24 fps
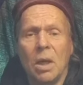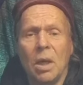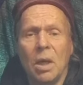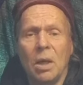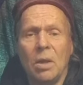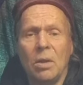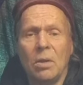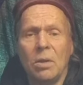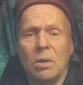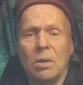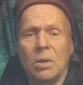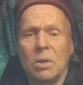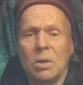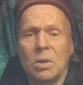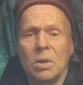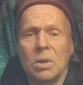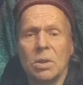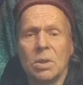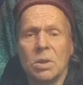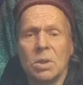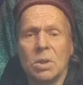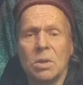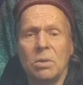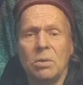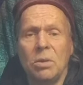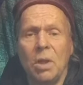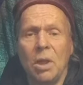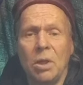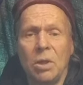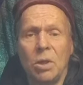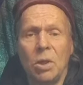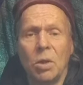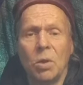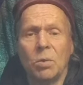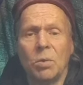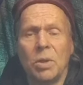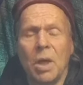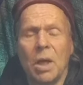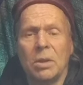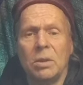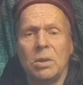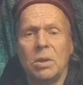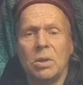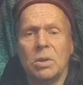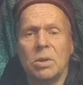and they know that